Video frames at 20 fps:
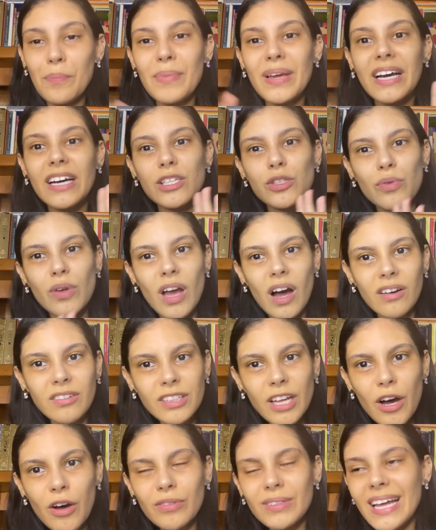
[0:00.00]
because we
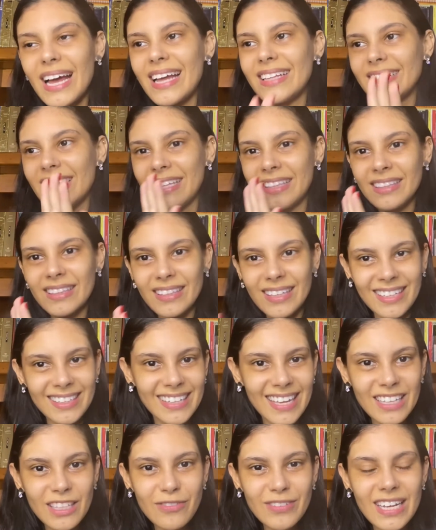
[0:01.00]
all know that
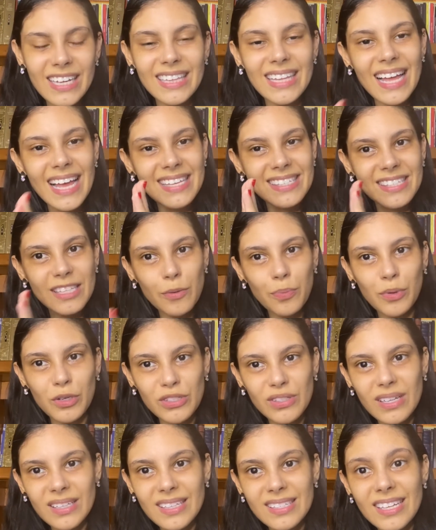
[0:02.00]
in the end of the class, in the
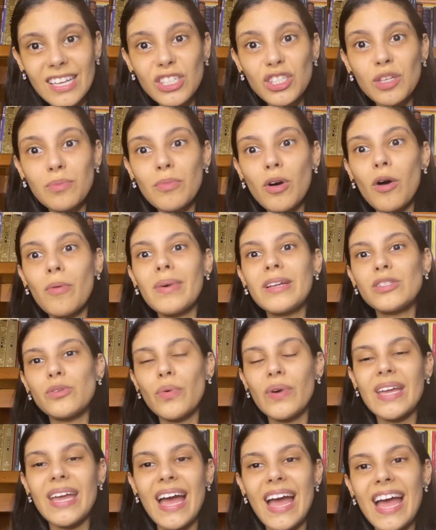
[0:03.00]
personalization moment,
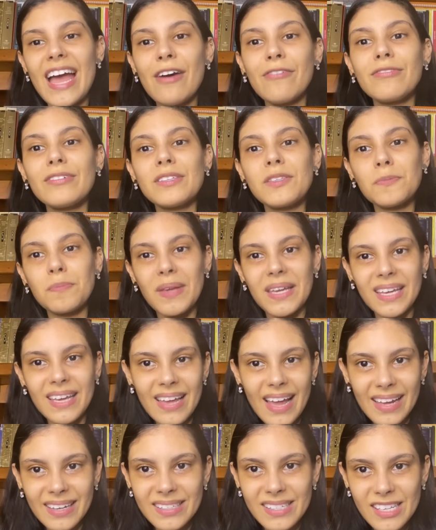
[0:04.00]
we have a
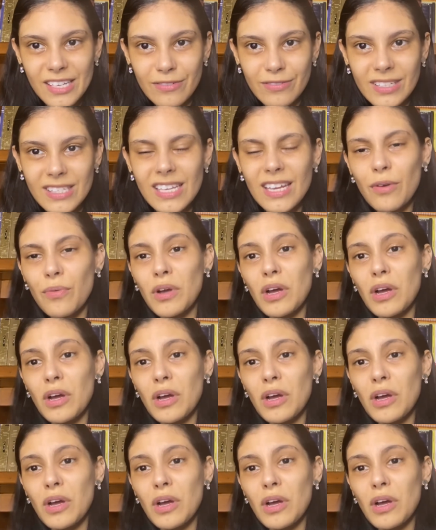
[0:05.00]
speaking activity.